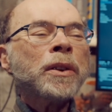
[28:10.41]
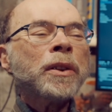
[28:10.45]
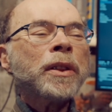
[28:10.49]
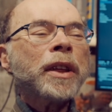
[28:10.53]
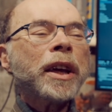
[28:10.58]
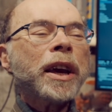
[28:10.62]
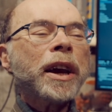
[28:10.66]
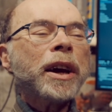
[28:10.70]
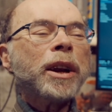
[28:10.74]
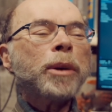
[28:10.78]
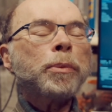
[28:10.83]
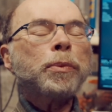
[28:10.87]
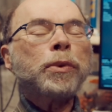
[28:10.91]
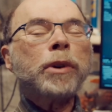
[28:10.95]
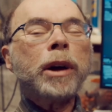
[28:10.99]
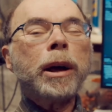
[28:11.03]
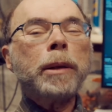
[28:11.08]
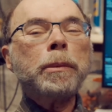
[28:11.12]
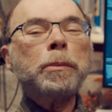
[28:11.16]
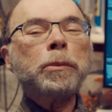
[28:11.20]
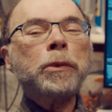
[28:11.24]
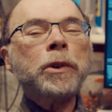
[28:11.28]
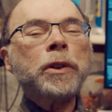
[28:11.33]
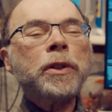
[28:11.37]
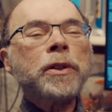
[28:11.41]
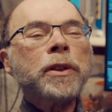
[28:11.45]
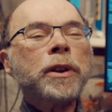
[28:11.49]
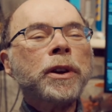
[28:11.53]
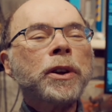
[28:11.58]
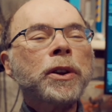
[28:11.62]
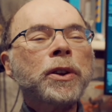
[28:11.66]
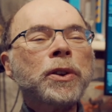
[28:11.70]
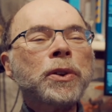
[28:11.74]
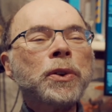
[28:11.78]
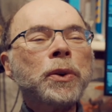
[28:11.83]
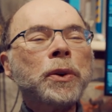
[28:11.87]
had a problem with
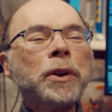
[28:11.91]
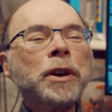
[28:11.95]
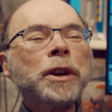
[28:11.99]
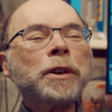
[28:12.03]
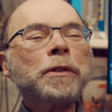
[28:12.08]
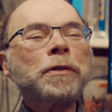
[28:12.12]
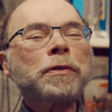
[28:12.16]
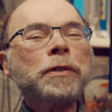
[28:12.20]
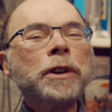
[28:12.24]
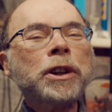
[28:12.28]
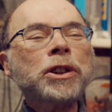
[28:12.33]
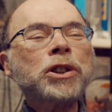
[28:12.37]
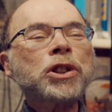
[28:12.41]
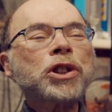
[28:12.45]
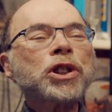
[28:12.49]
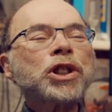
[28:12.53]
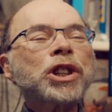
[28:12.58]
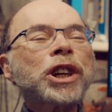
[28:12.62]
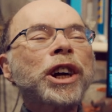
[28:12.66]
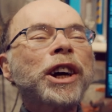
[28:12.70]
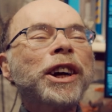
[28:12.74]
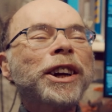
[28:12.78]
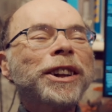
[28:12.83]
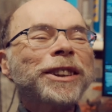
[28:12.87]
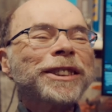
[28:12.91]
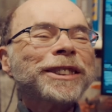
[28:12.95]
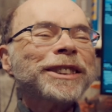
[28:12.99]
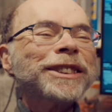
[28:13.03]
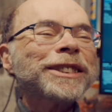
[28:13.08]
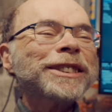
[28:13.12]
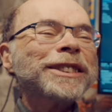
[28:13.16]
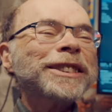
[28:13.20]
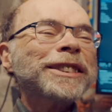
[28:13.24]
an annoying French child.